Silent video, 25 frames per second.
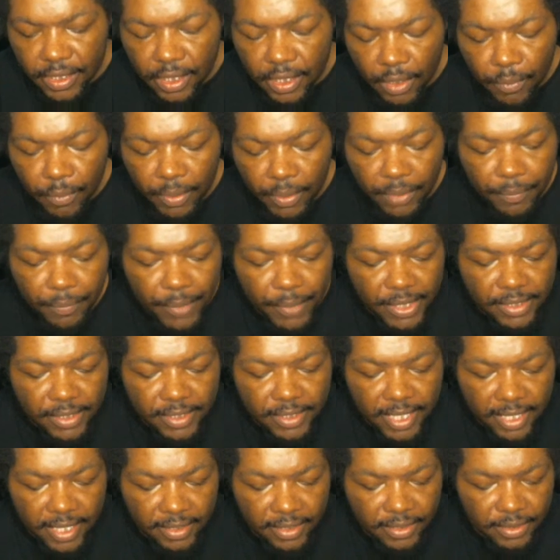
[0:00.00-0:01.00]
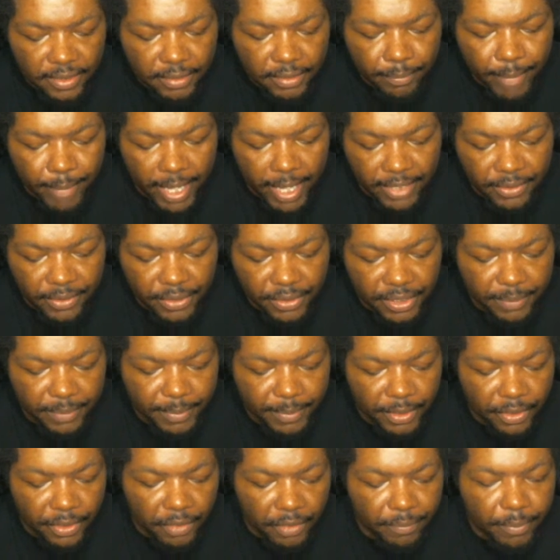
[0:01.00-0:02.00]
When he went down back to his ship
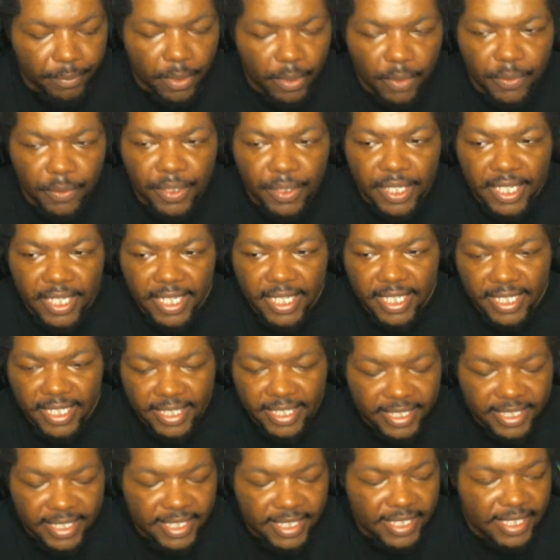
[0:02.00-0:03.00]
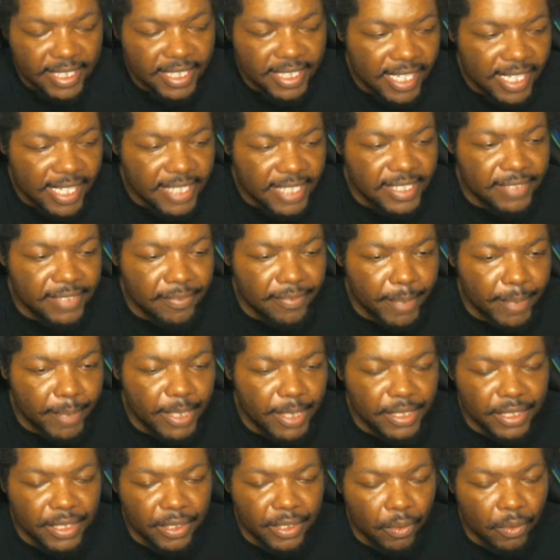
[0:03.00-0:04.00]
in the North Pole, he gets
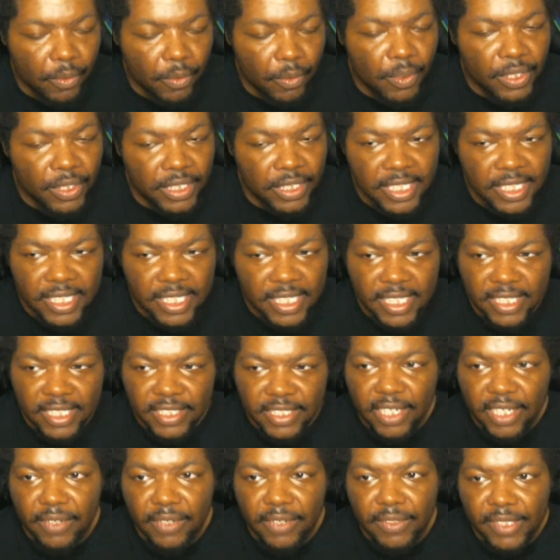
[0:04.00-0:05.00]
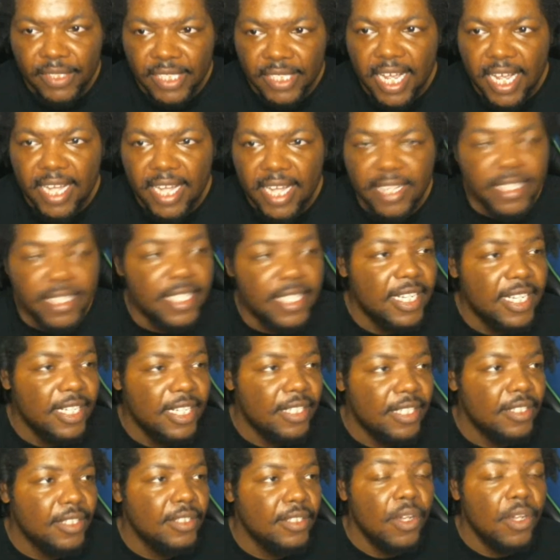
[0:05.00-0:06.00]
information on General Zod.
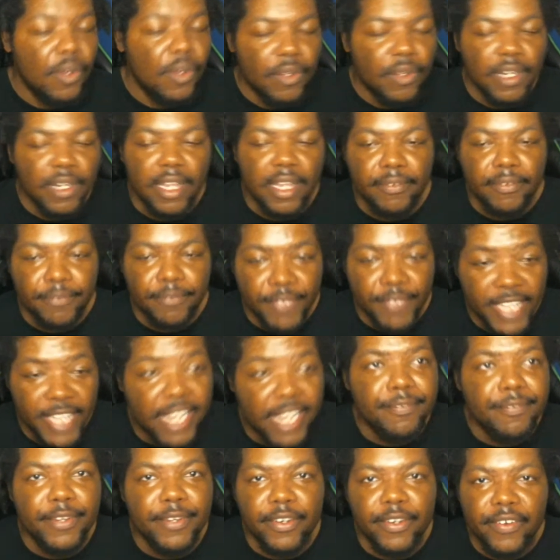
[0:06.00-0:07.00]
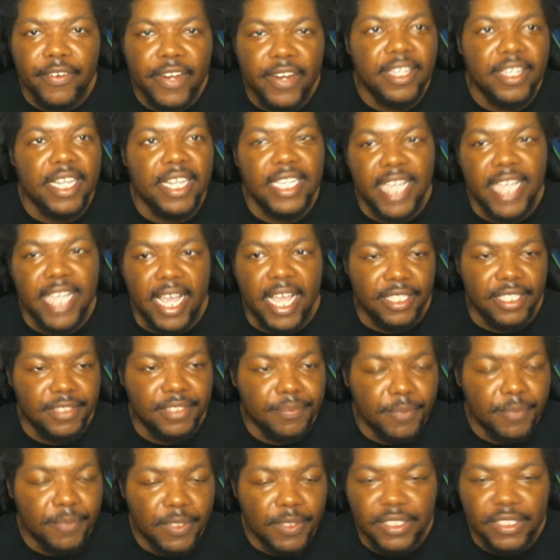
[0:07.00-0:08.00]
No, then figure out yeah, he's
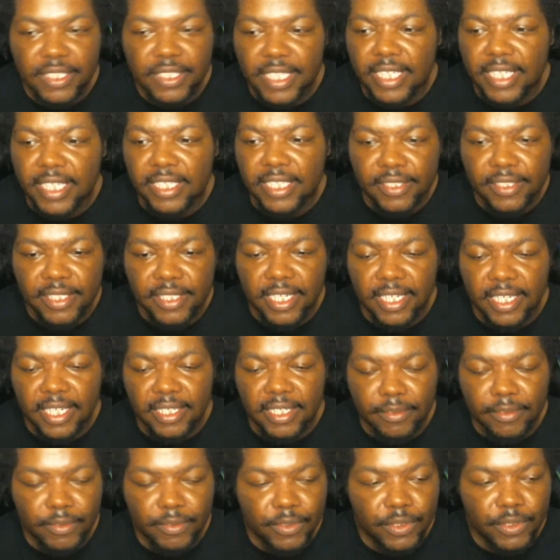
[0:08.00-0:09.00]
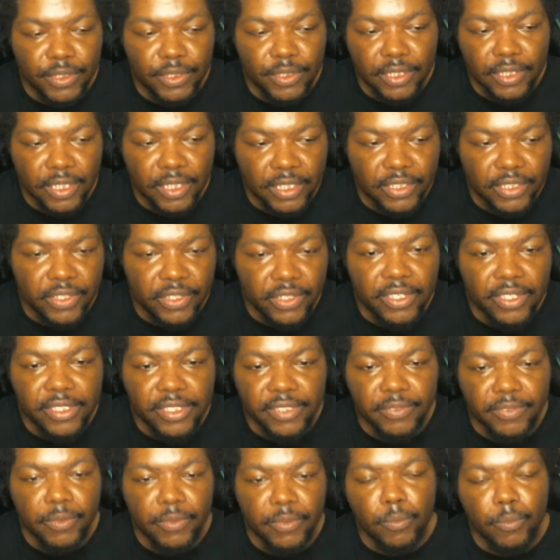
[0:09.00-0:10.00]
full of shit. He's starting a
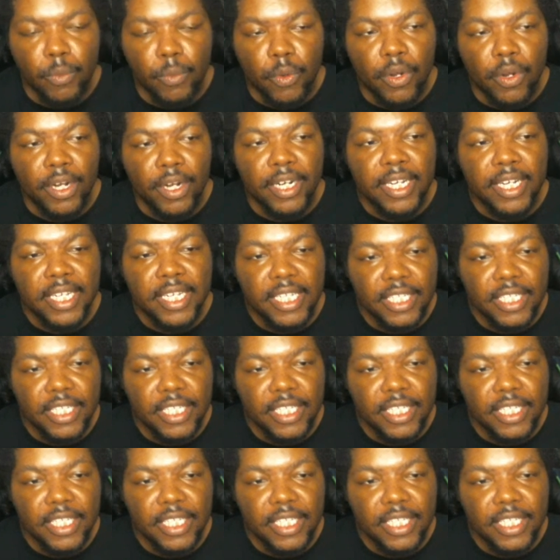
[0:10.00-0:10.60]
civil war.